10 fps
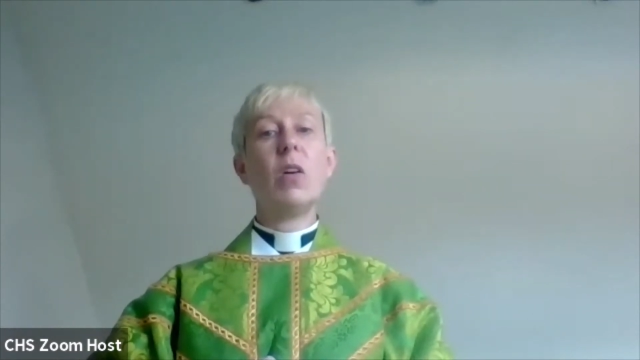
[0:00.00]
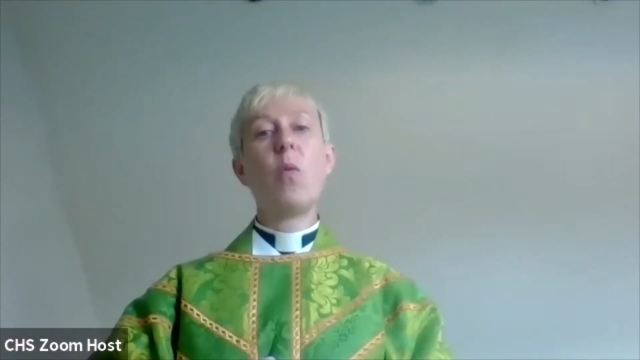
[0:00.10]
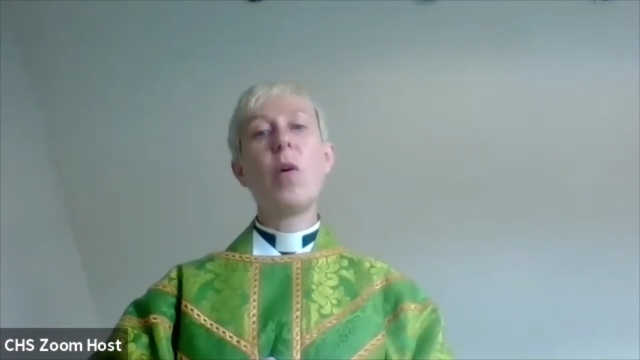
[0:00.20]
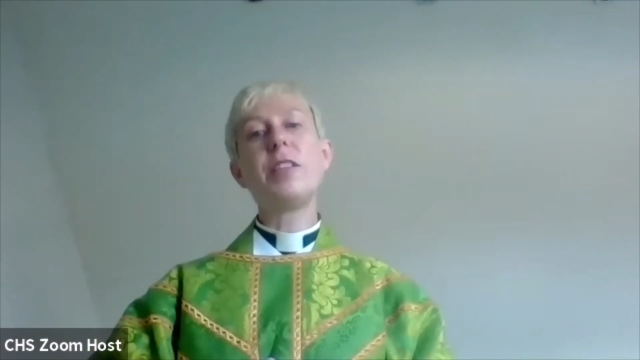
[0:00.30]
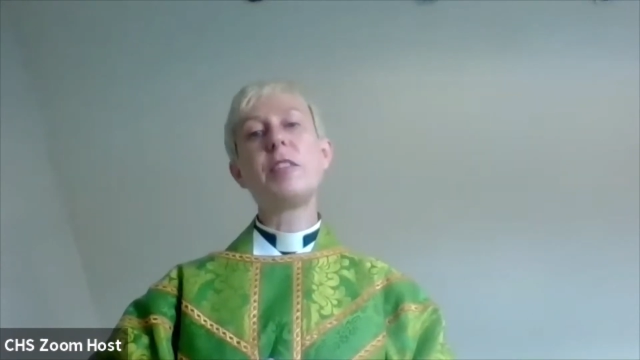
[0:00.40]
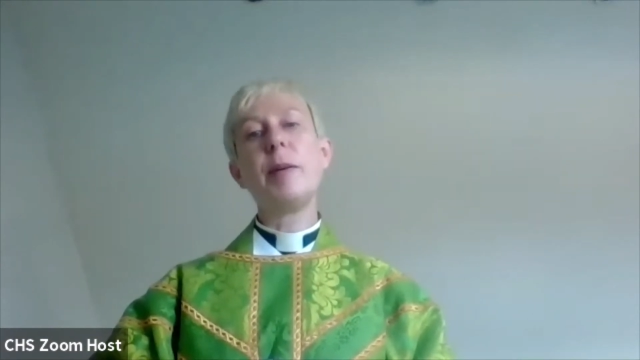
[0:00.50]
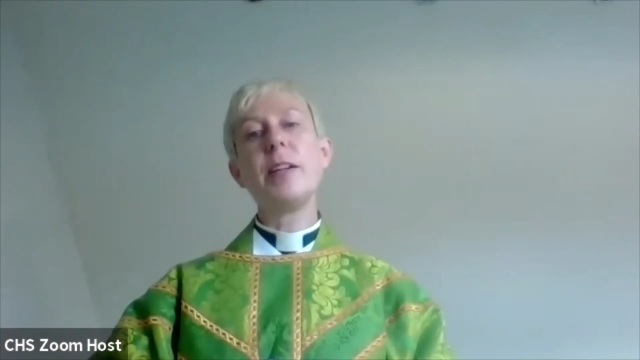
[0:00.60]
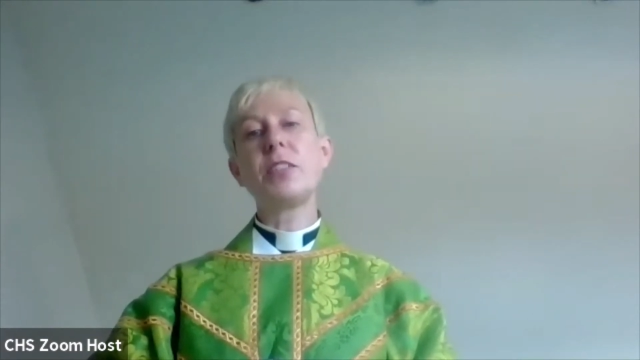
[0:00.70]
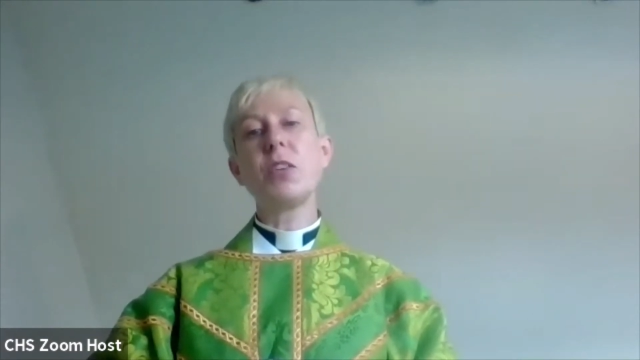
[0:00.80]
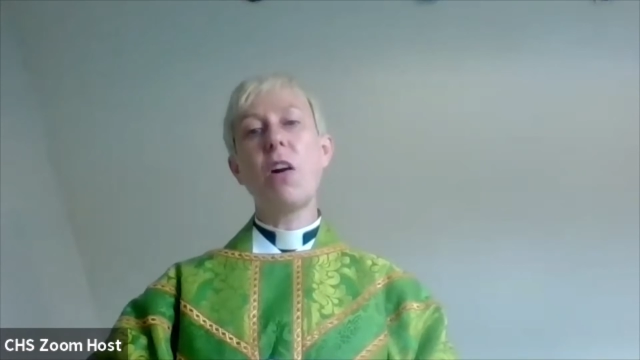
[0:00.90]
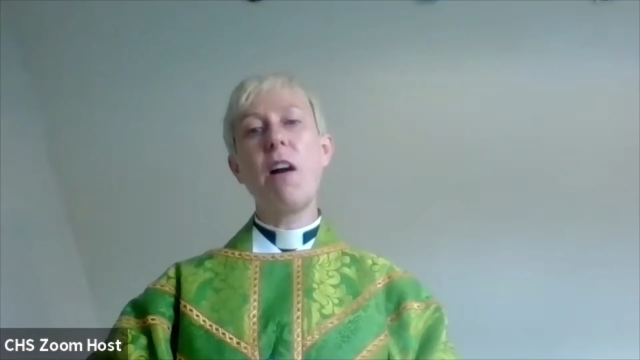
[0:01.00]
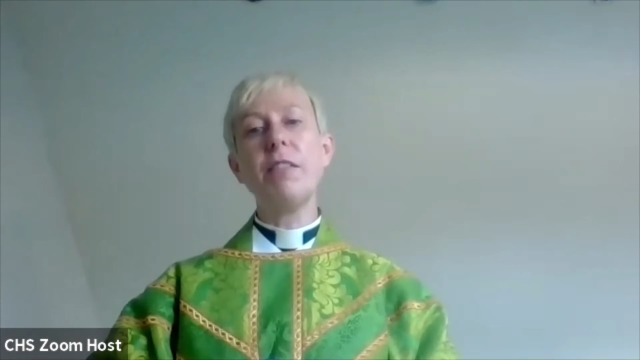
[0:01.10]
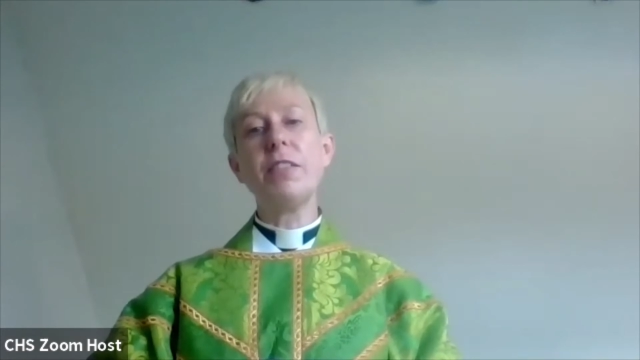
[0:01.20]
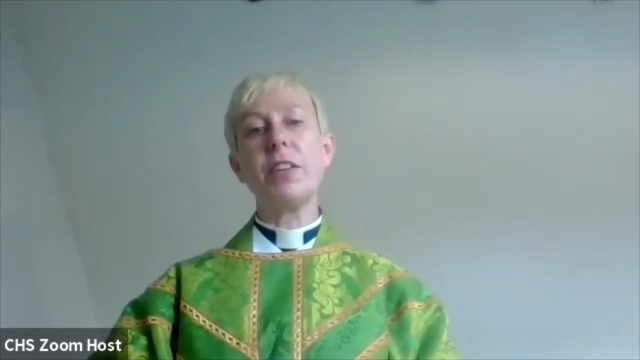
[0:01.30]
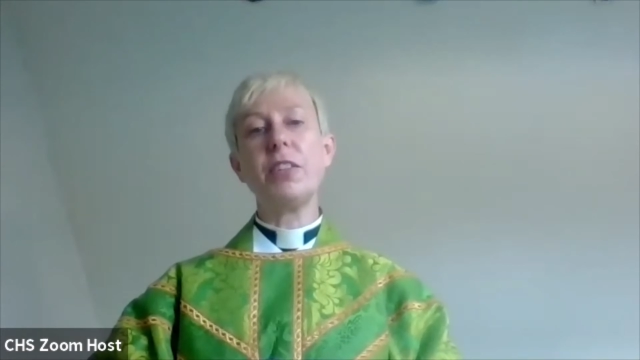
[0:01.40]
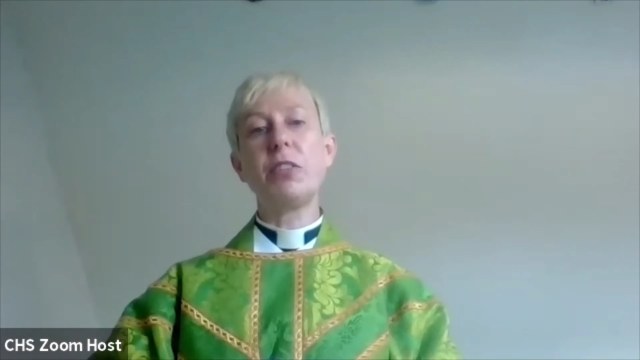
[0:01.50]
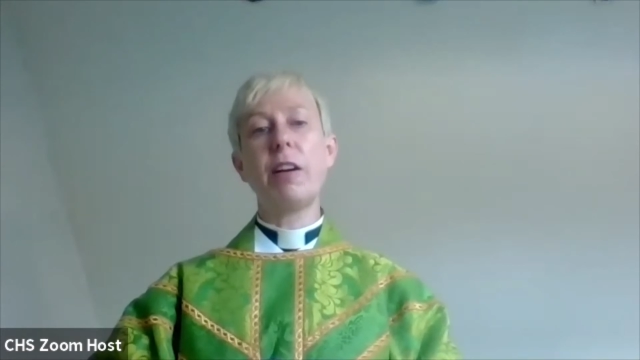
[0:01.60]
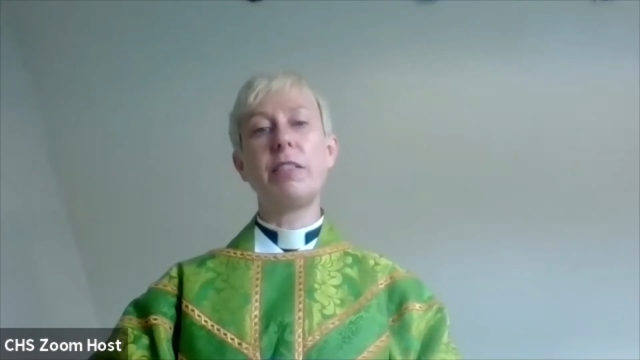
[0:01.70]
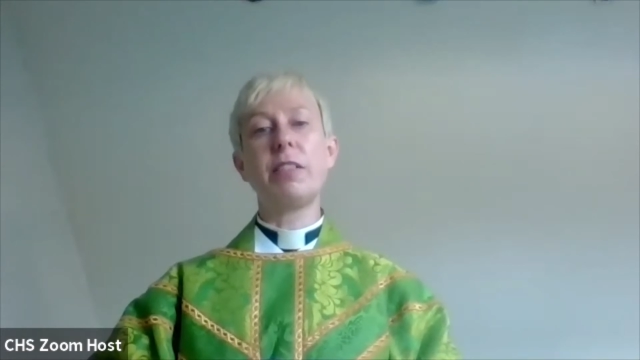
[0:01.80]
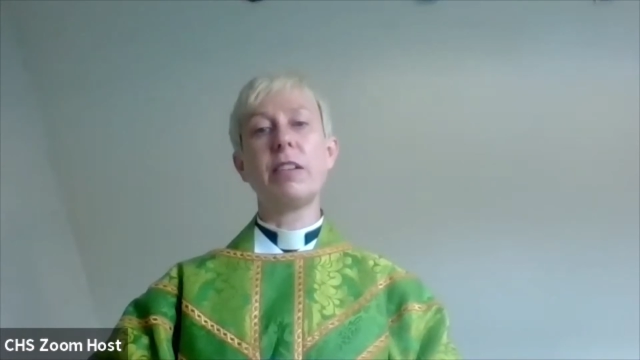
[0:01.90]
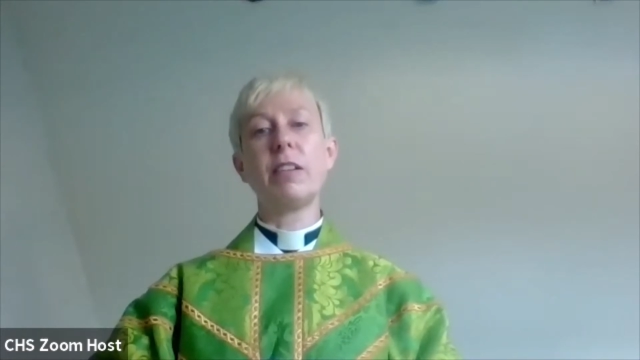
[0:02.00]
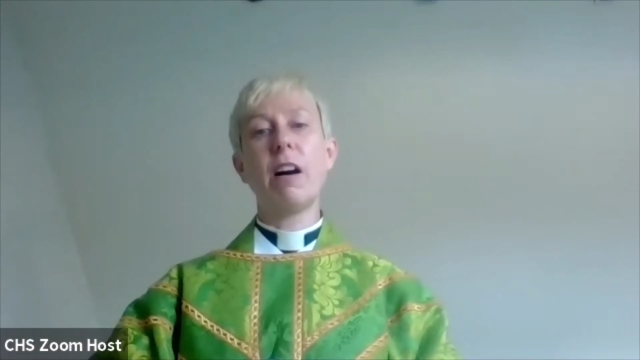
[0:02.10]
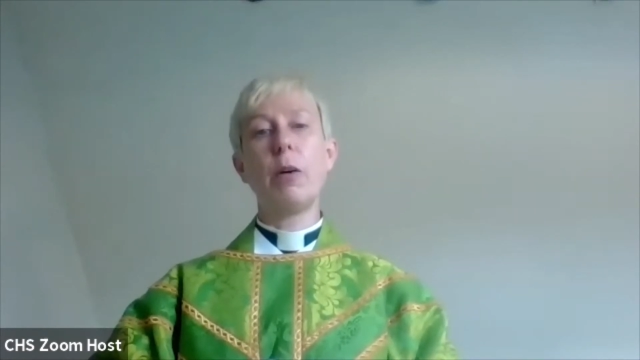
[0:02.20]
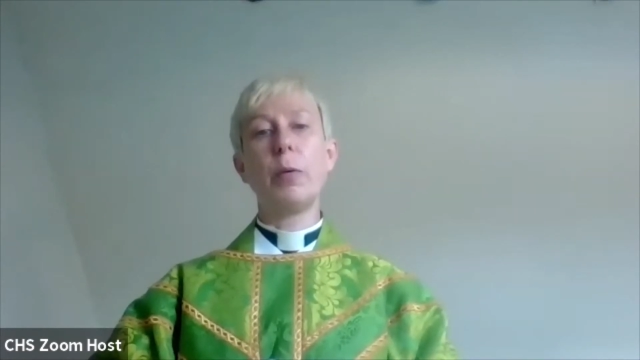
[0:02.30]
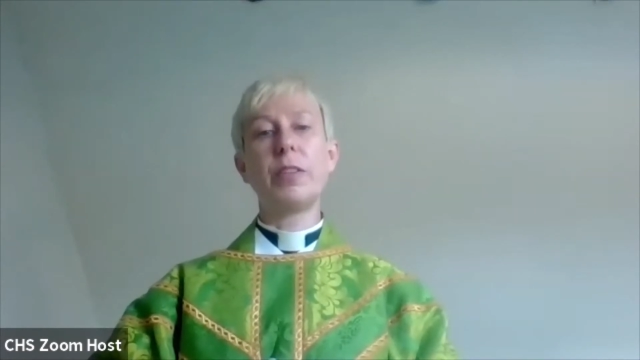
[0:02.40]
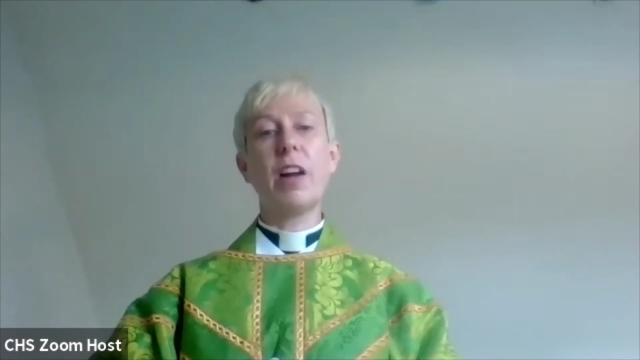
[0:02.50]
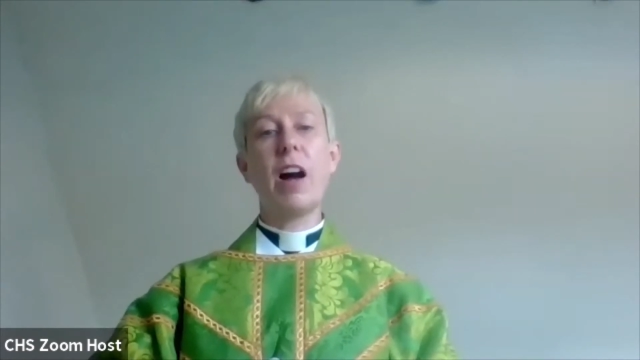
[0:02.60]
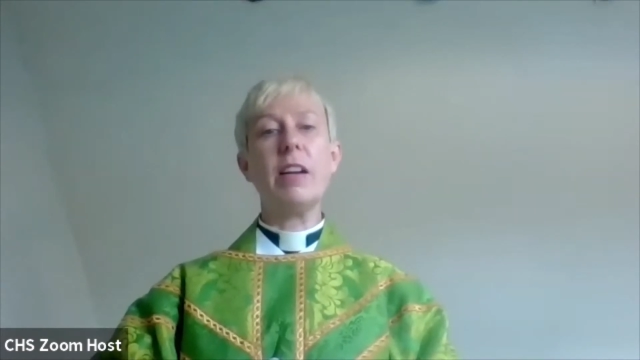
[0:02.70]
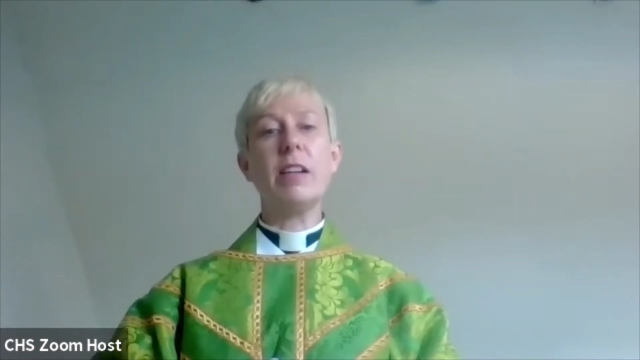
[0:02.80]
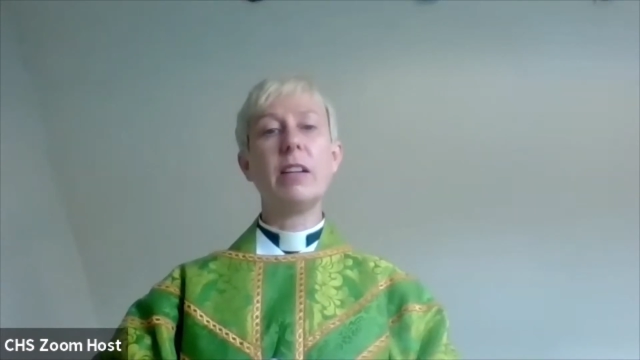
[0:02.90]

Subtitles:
which speaks to our own situation, I would say.